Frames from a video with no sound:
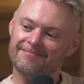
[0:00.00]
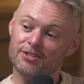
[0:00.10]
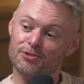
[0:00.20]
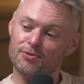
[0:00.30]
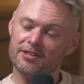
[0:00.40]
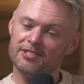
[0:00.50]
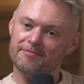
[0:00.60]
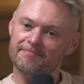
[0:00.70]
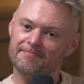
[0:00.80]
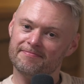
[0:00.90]
Good
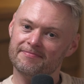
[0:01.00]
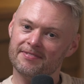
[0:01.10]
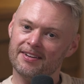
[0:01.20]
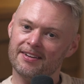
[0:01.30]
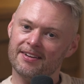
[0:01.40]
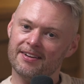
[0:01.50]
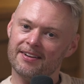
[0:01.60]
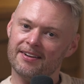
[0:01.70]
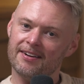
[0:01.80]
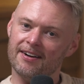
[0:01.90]
question.
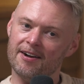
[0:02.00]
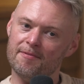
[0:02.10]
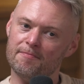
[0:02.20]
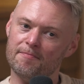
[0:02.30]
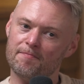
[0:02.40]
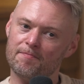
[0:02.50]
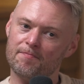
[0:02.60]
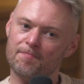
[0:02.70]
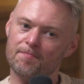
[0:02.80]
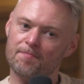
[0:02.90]
I
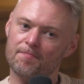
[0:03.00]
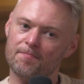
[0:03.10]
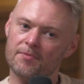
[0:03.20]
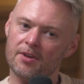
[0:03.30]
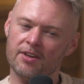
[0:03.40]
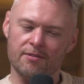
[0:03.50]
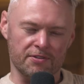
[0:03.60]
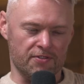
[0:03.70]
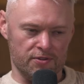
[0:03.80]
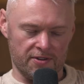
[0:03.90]
think it was
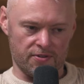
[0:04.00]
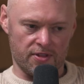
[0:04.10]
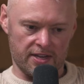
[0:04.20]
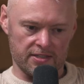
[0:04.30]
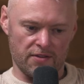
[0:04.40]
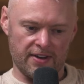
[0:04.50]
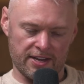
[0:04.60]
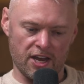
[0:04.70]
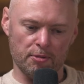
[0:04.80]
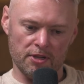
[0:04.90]
a few different things. So I've had a
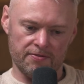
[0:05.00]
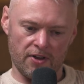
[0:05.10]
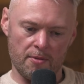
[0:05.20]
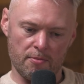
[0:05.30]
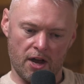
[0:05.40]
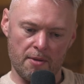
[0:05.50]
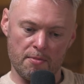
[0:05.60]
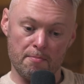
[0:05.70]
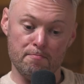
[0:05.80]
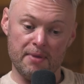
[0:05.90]
couple of, I'm
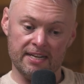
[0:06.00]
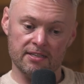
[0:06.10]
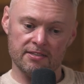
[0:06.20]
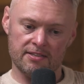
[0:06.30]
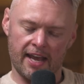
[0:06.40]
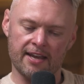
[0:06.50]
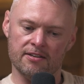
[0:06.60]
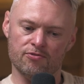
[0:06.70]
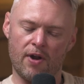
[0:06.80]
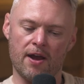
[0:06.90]

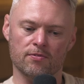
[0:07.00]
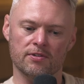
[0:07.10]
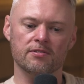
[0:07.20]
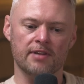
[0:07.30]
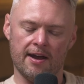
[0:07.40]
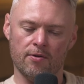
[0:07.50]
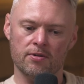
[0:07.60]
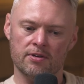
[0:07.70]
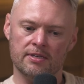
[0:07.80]
mid-second round now.